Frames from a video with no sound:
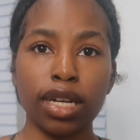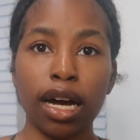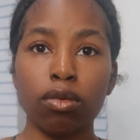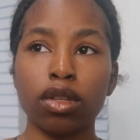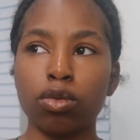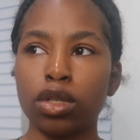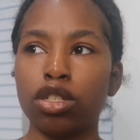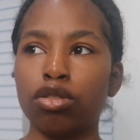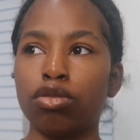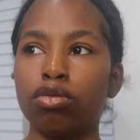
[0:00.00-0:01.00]
not with
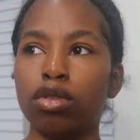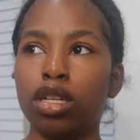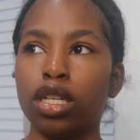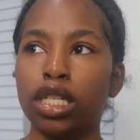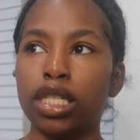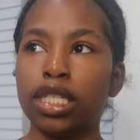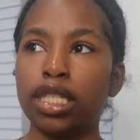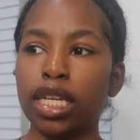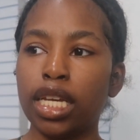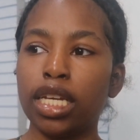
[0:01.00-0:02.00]
what you
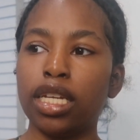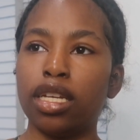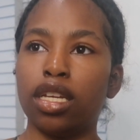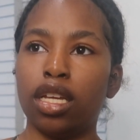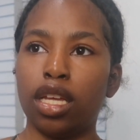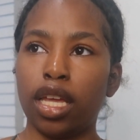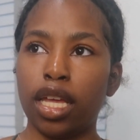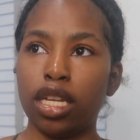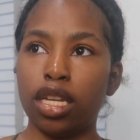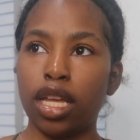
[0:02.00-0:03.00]
see
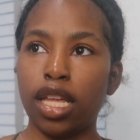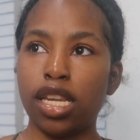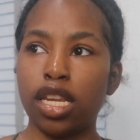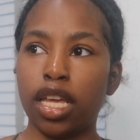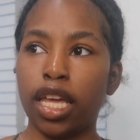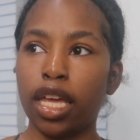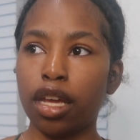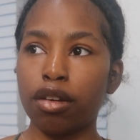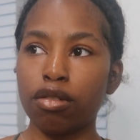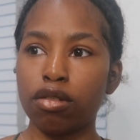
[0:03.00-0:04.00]
and and
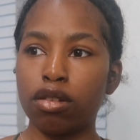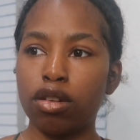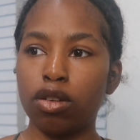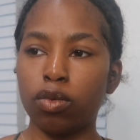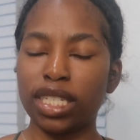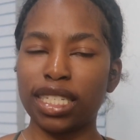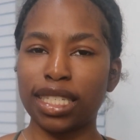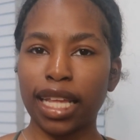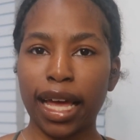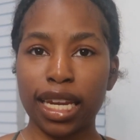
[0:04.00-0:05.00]
hear what
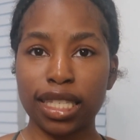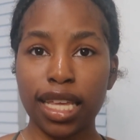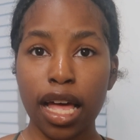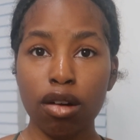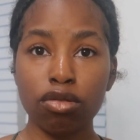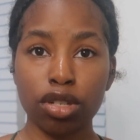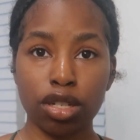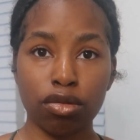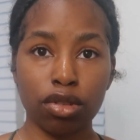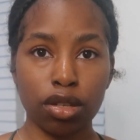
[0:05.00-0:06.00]
society tells
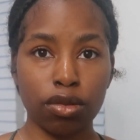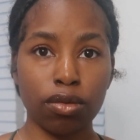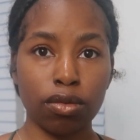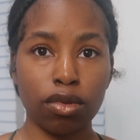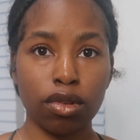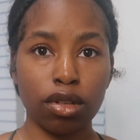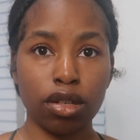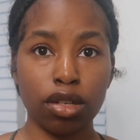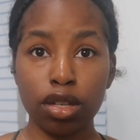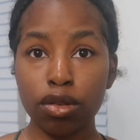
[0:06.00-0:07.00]
you to
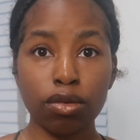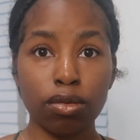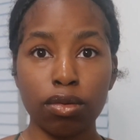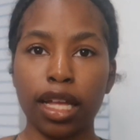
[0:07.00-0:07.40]
do.